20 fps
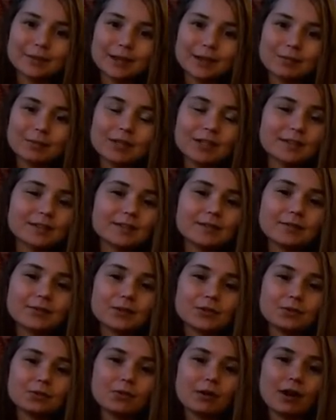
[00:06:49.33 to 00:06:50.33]
Because if
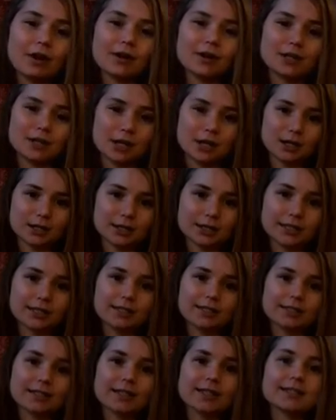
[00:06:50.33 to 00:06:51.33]
you are not in a
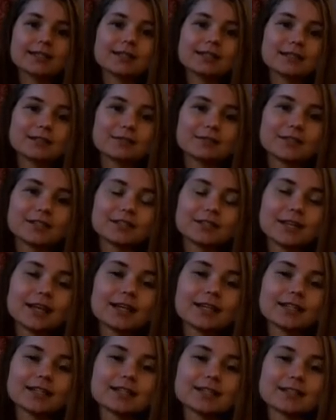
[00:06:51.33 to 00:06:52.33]
sensitive
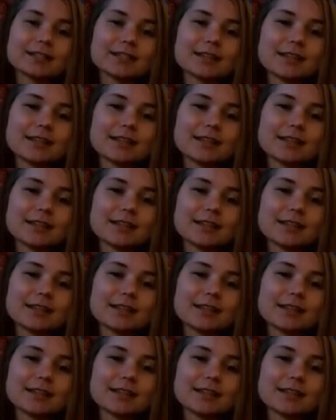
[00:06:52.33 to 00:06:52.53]
state,